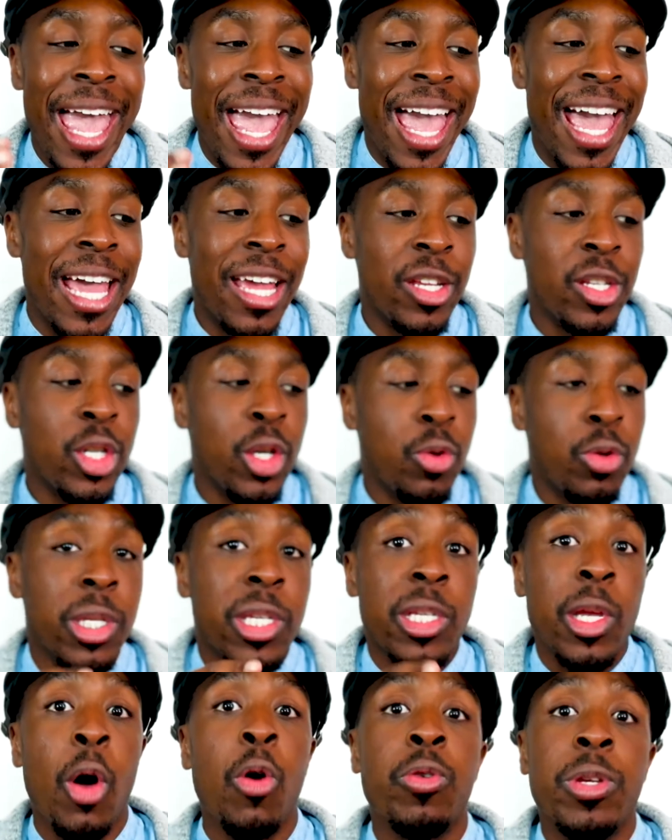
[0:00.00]
as you
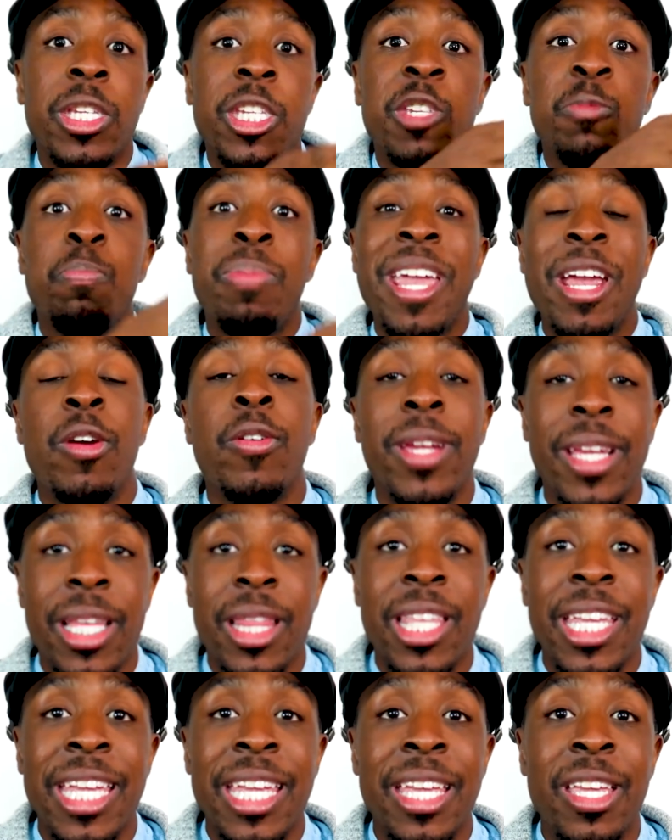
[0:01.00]
sow
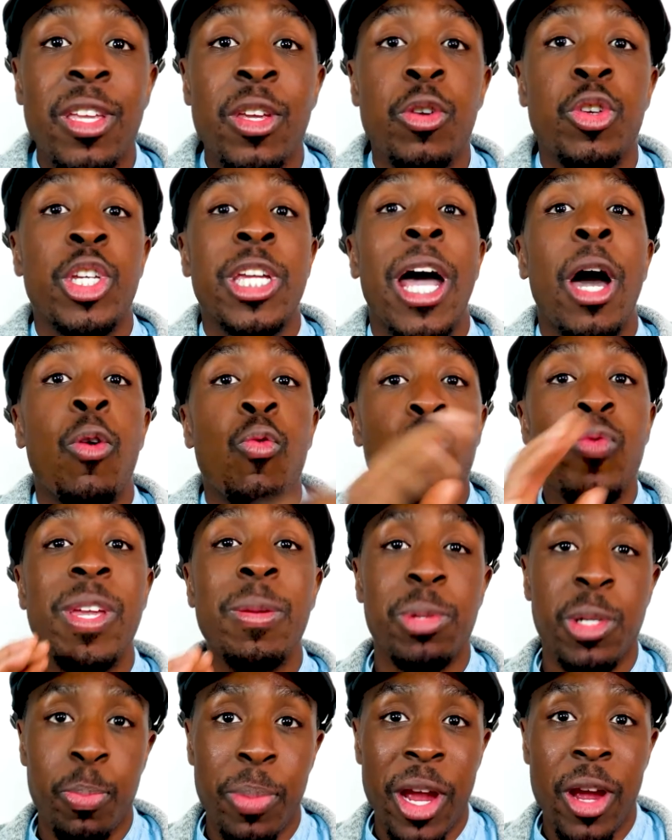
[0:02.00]
sparingly, you shall
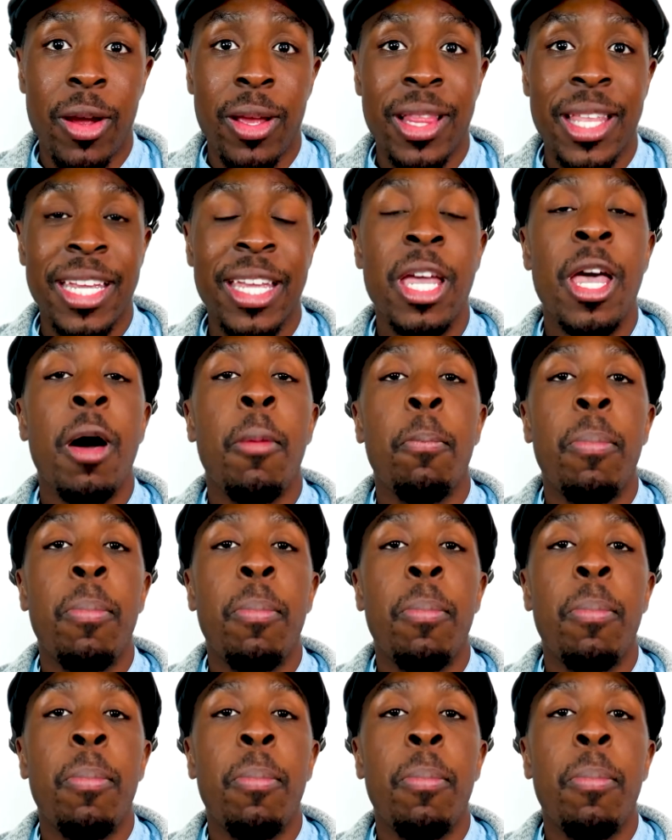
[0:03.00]
reap sparingly.